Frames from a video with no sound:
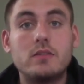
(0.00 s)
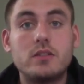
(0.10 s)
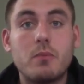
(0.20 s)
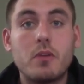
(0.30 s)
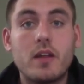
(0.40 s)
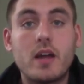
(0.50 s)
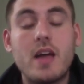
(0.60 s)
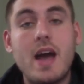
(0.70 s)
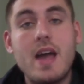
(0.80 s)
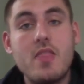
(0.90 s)
something like
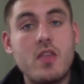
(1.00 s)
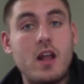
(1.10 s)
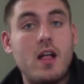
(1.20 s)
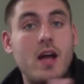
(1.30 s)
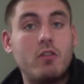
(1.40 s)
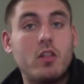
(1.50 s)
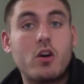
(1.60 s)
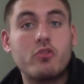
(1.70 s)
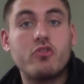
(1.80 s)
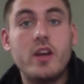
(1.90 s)
that, and then I'll have a
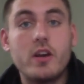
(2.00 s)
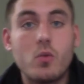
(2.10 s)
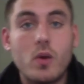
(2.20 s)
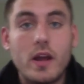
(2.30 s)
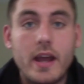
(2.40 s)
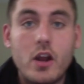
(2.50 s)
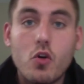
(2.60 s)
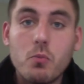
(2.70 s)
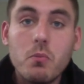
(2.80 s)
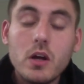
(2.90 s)
large dinner when I get
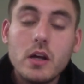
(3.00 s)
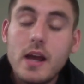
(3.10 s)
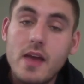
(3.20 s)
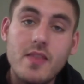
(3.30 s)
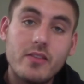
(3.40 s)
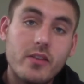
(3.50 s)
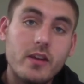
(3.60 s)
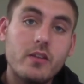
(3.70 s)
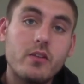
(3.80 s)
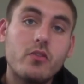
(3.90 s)
home, and that's it.